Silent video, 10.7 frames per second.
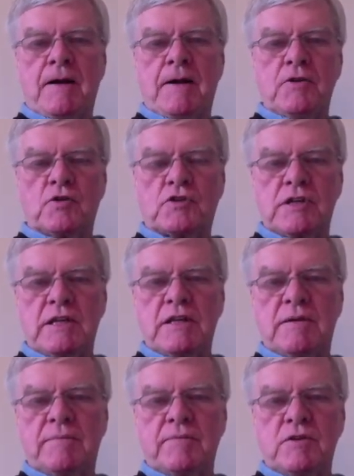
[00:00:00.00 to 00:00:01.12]
You'll see
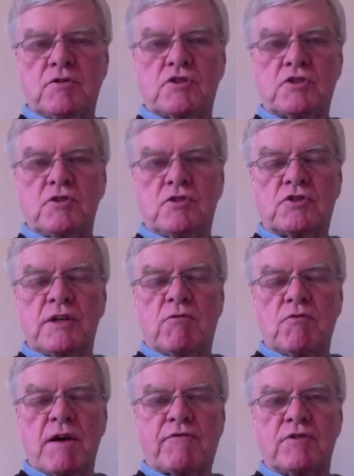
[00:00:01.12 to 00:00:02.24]
them. You'll see a
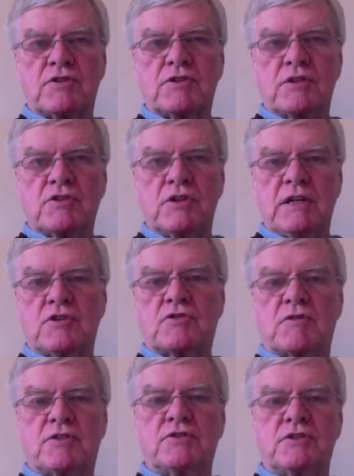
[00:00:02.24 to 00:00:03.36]
reference to the
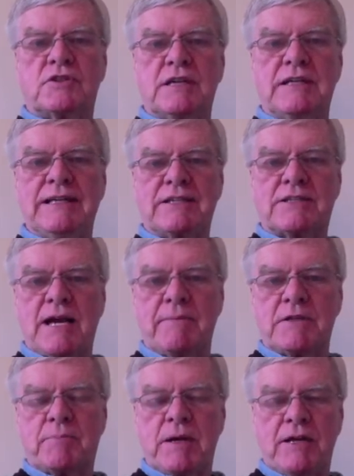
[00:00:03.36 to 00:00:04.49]
instructions in the
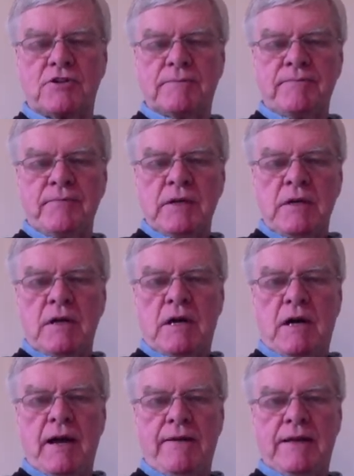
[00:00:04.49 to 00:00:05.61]
assignments page,
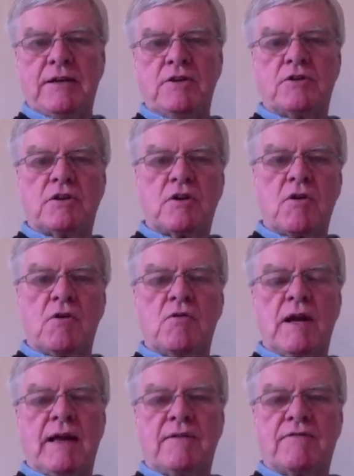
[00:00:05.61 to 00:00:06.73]
and then you can go
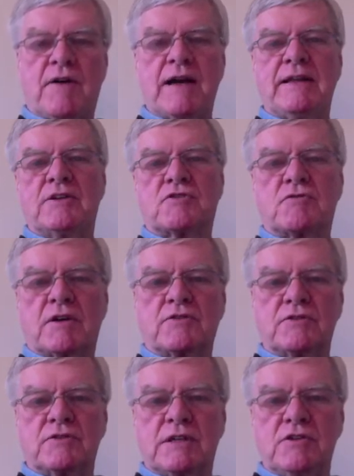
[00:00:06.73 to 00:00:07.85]
and find the
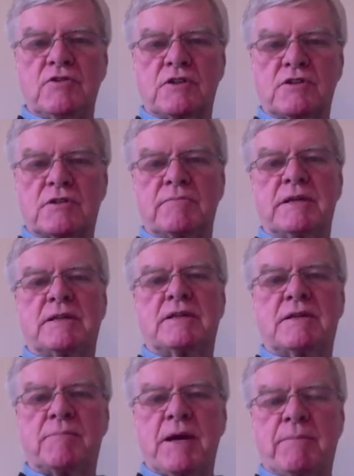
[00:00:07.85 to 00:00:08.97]
instructions, and you can submit
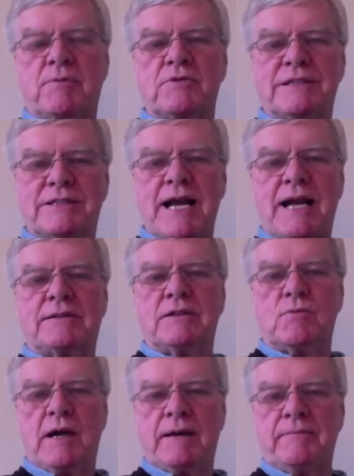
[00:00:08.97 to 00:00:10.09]
the papers exactly the
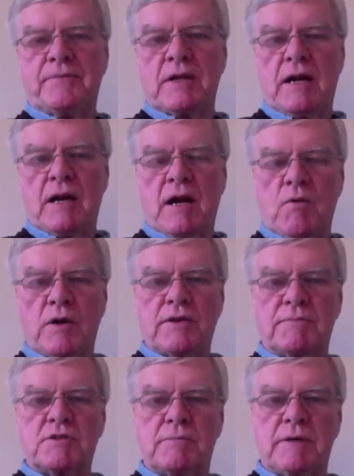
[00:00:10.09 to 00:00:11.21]
way I want
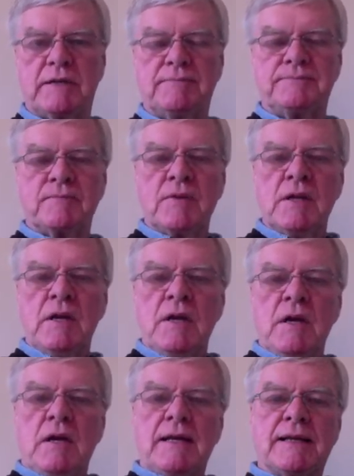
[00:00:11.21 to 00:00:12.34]
them submitted.
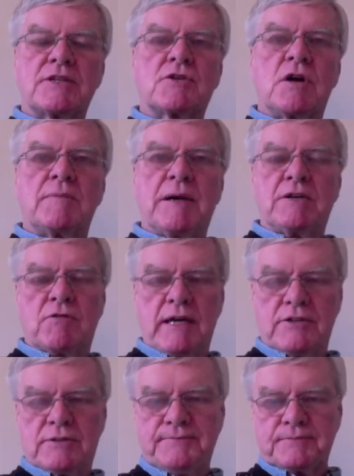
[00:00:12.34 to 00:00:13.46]
Now let's talk about grades.